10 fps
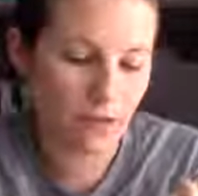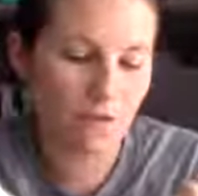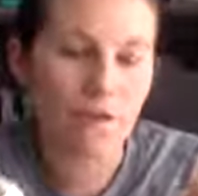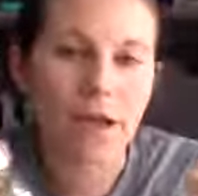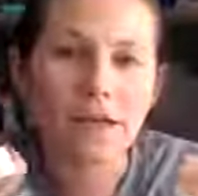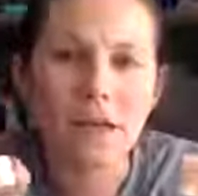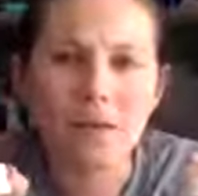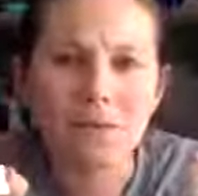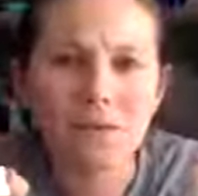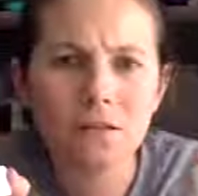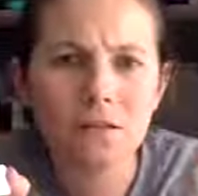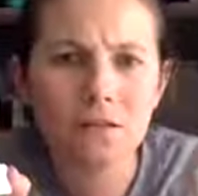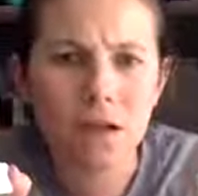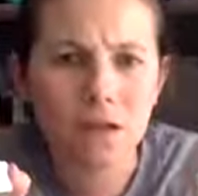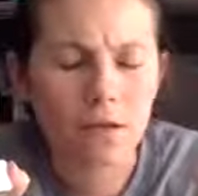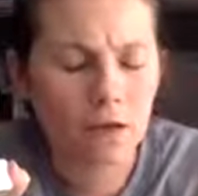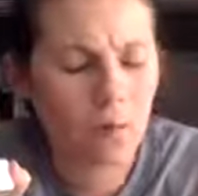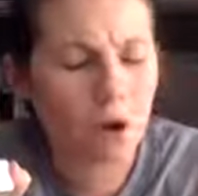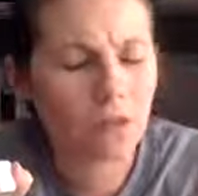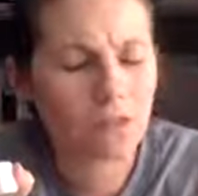Find a company that you like. I
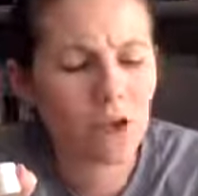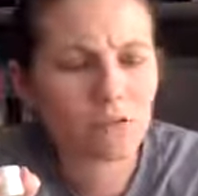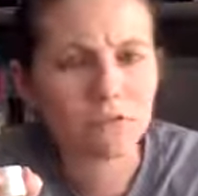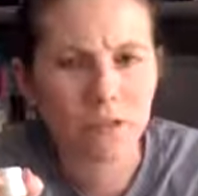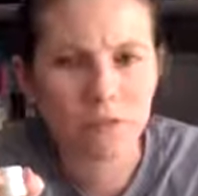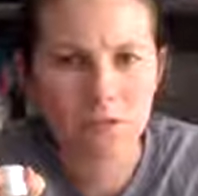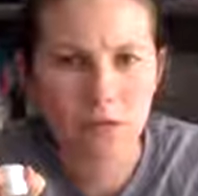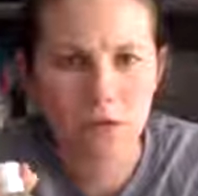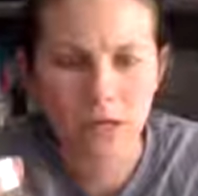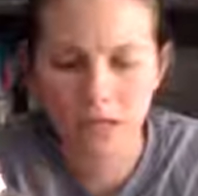bought these off of Amazon.